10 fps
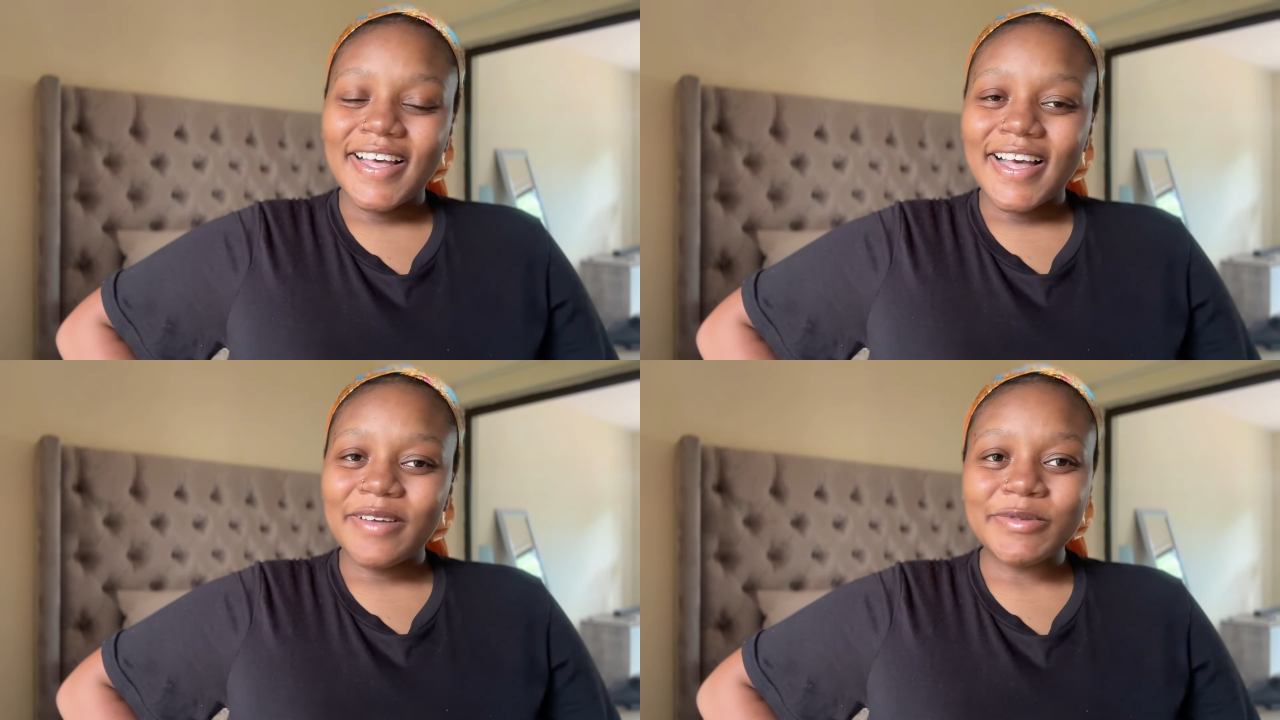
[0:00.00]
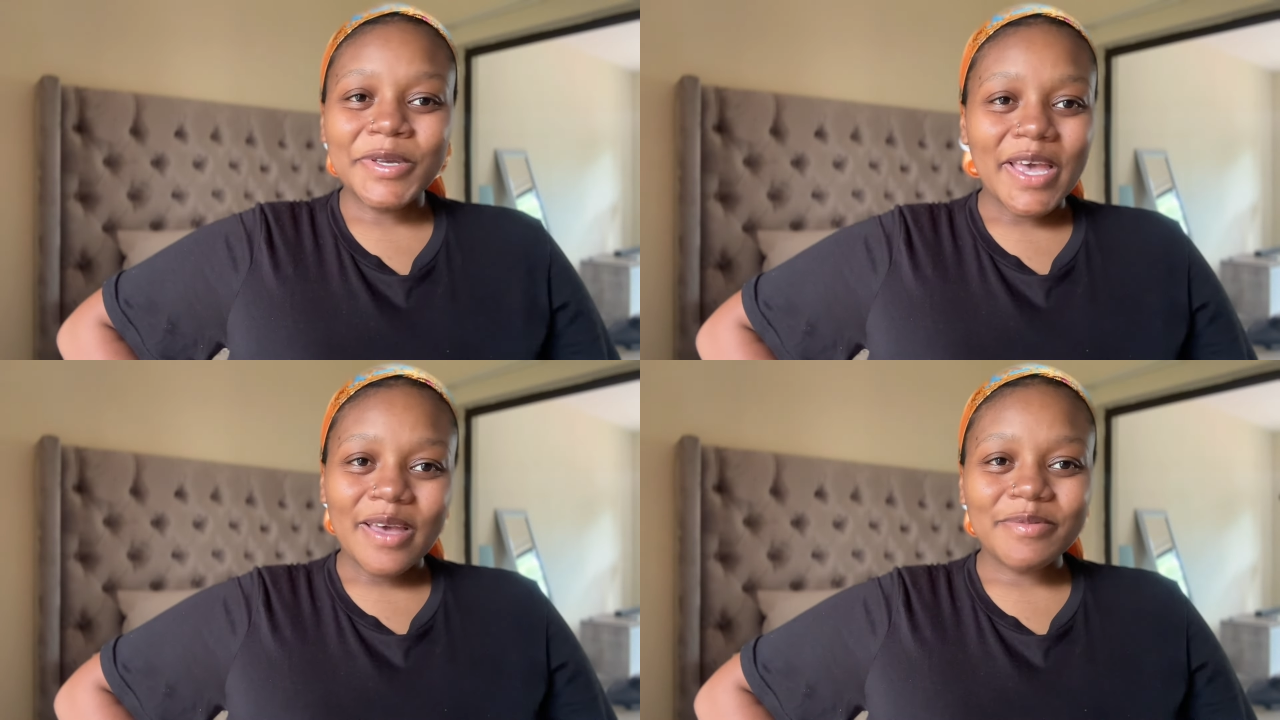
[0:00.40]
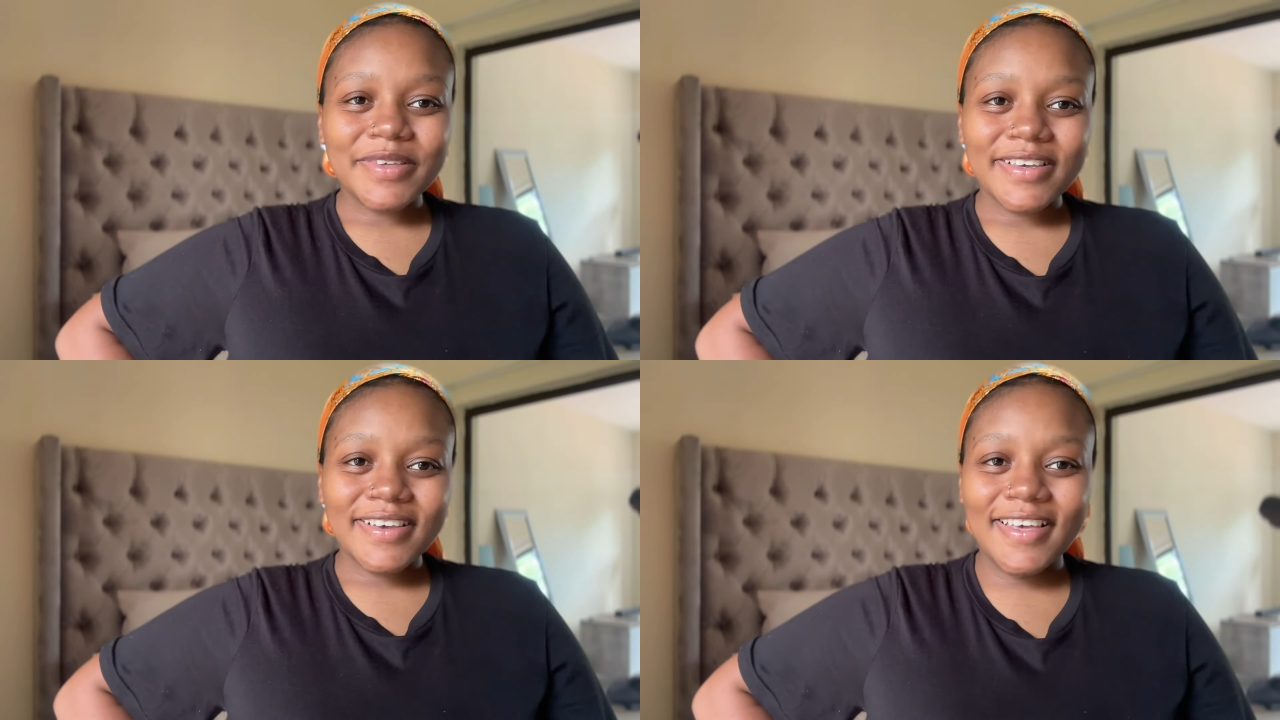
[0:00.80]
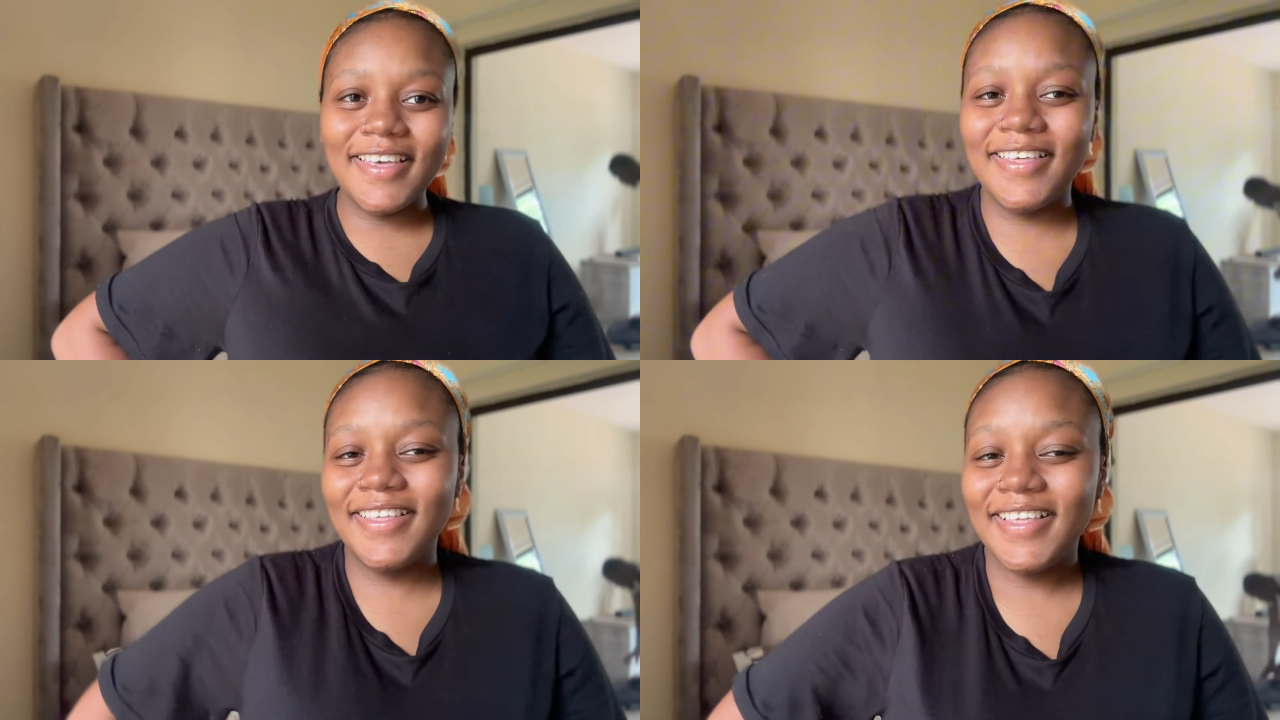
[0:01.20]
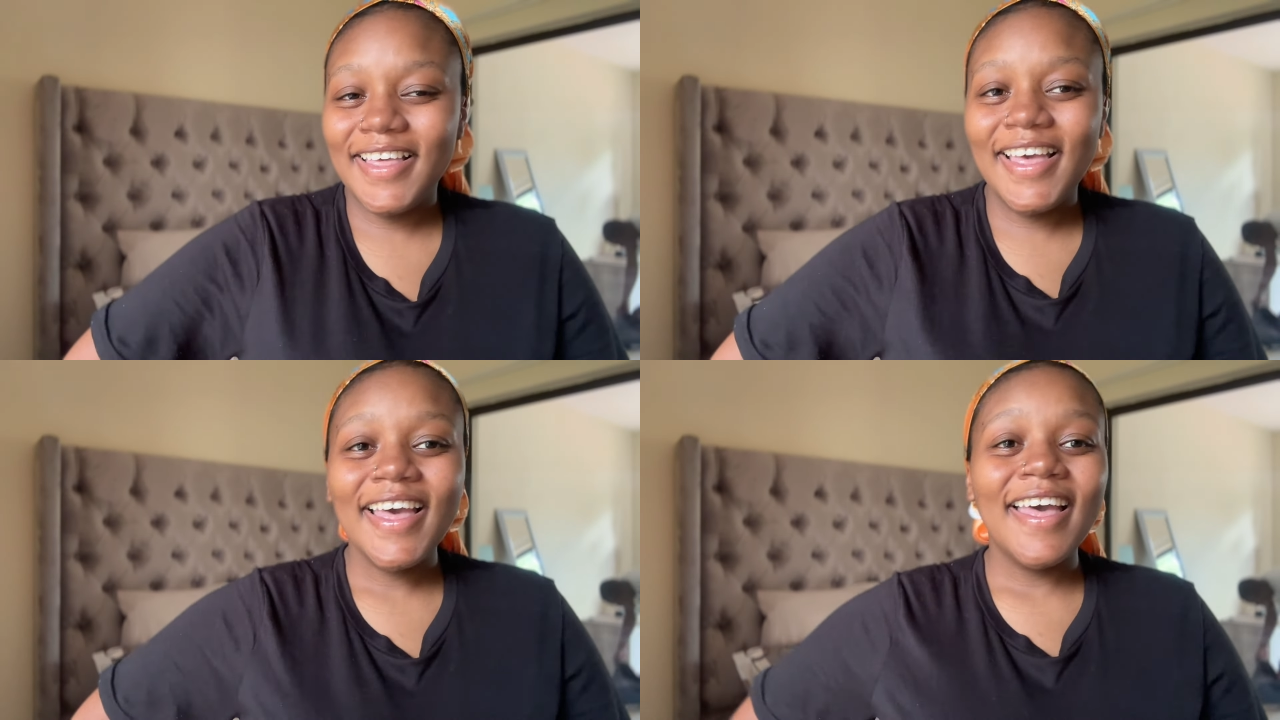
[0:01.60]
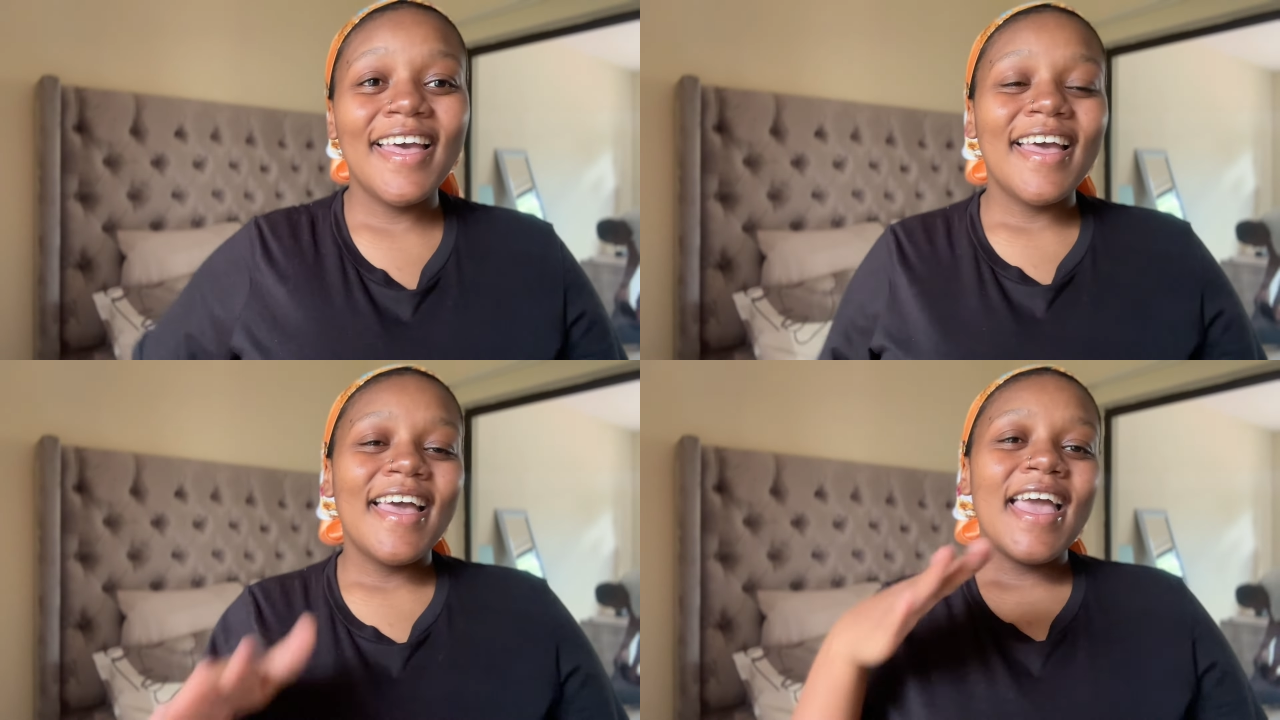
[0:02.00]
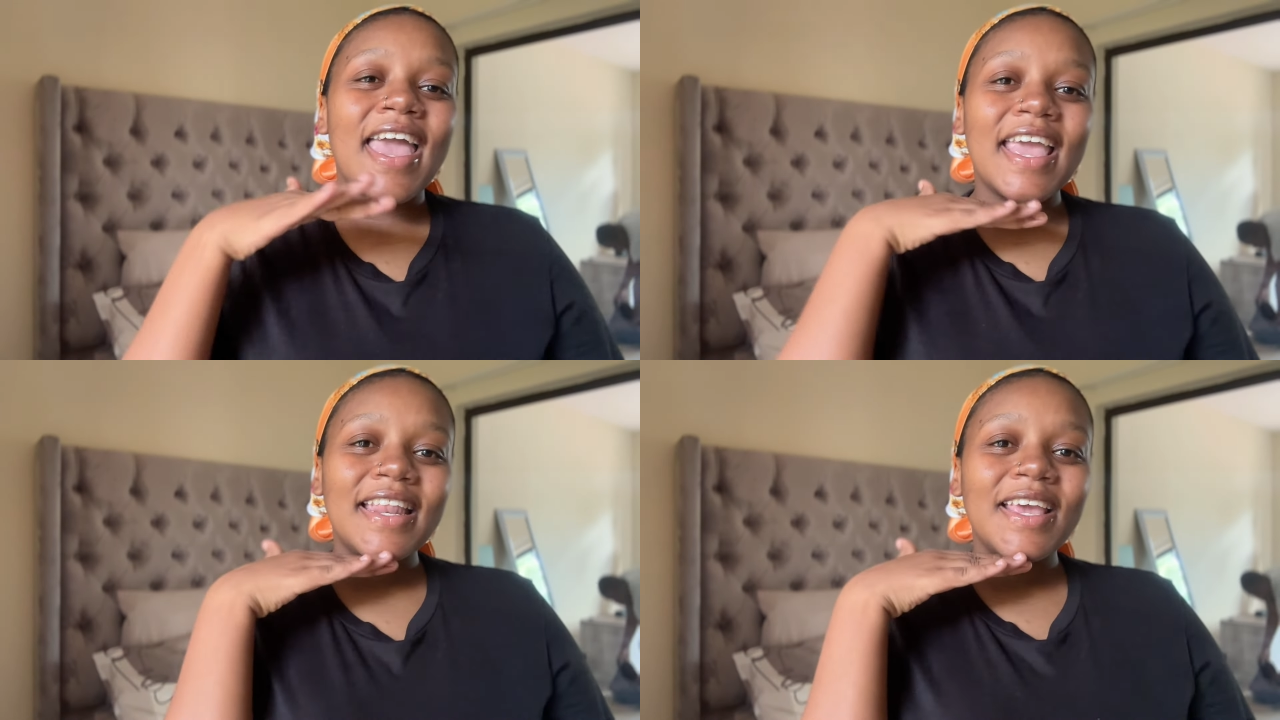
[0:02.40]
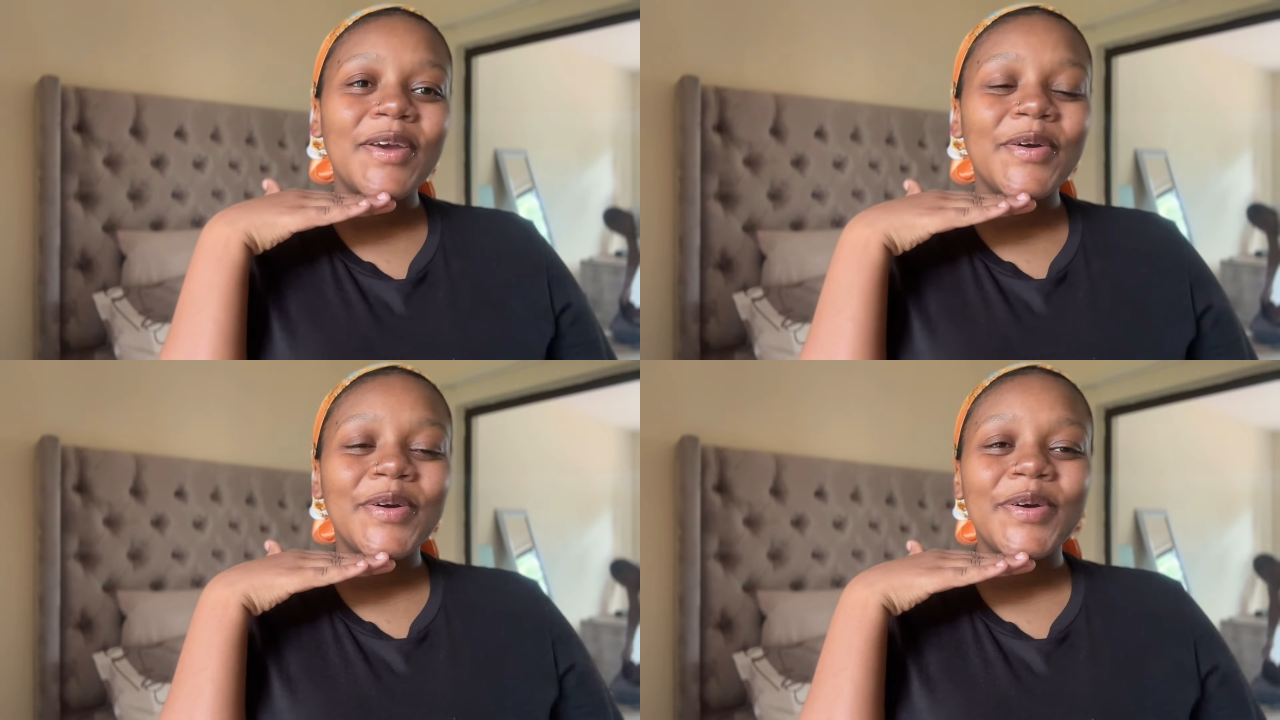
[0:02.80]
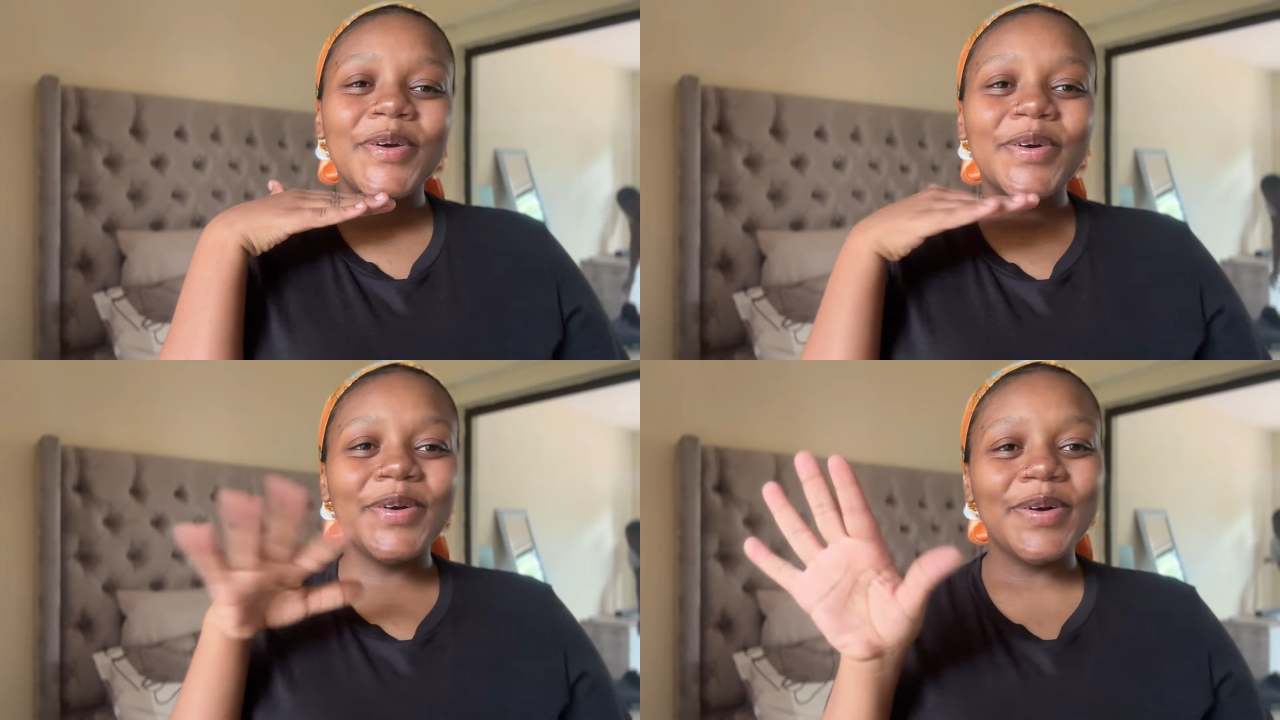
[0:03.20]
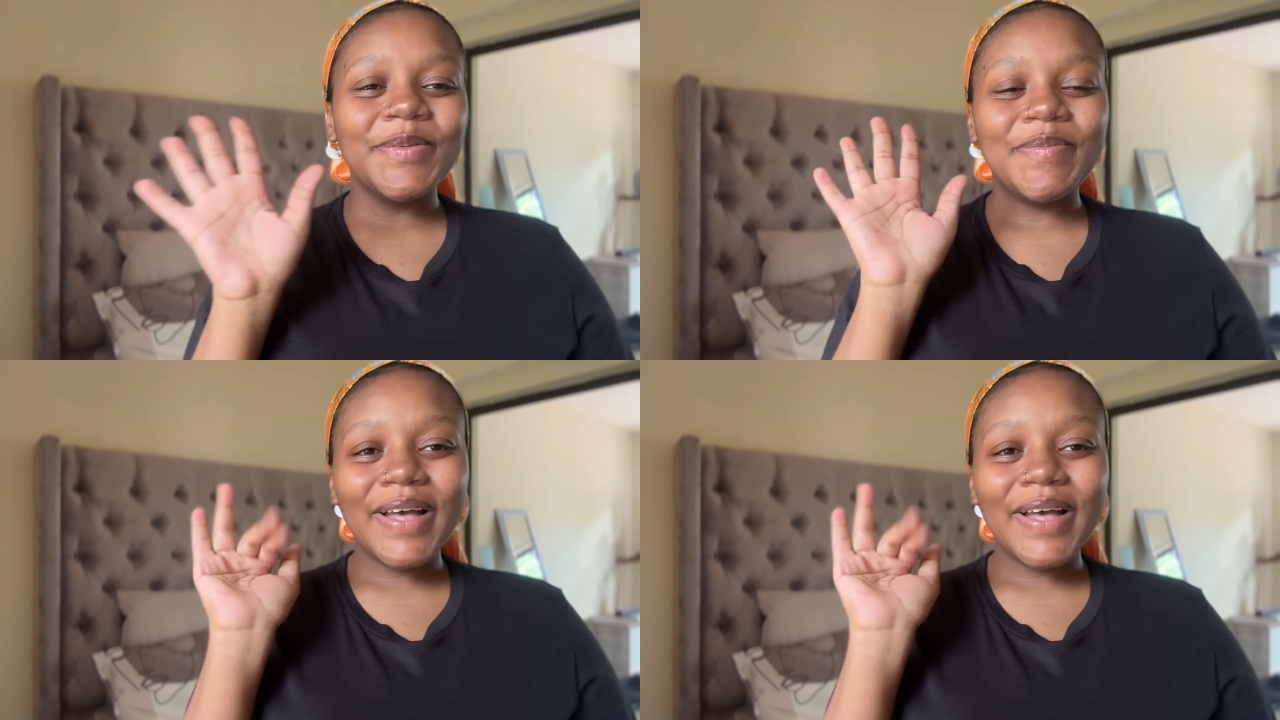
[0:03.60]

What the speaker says: I'm so happy. Anywho,